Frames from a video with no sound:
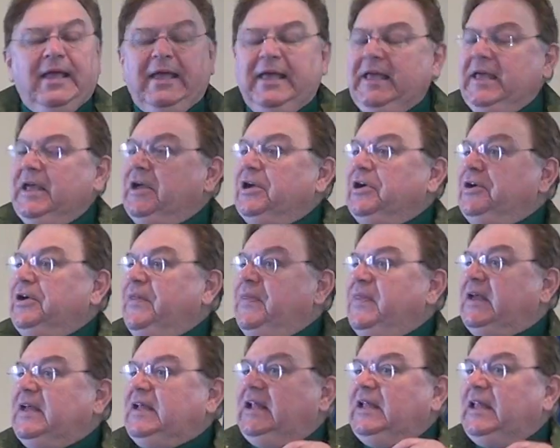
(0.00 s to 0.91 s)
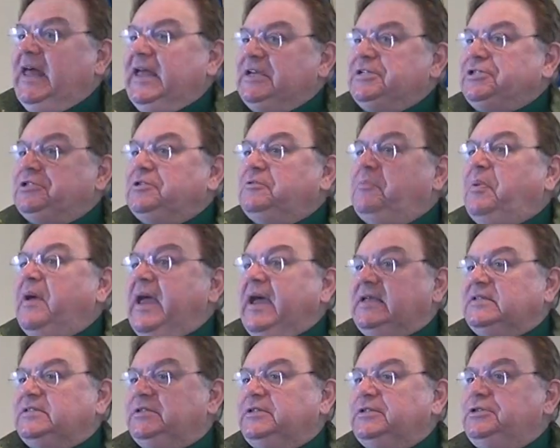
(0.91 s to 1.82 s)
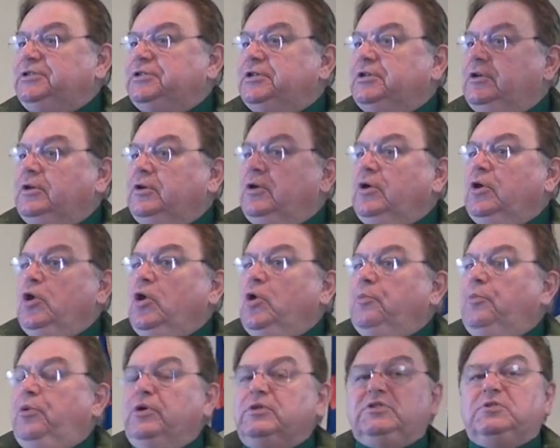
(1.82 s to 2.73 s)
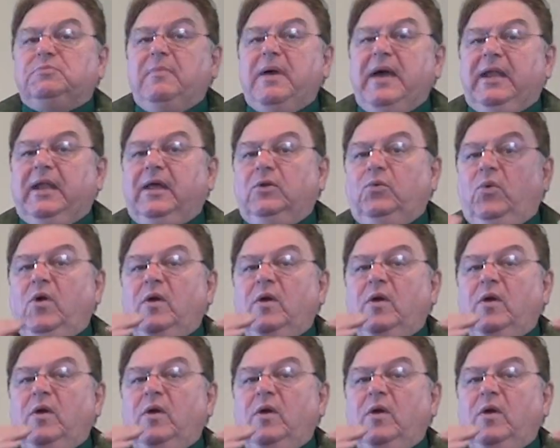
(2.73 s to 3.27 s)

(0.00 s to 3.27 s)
here the Galatian passage puts men and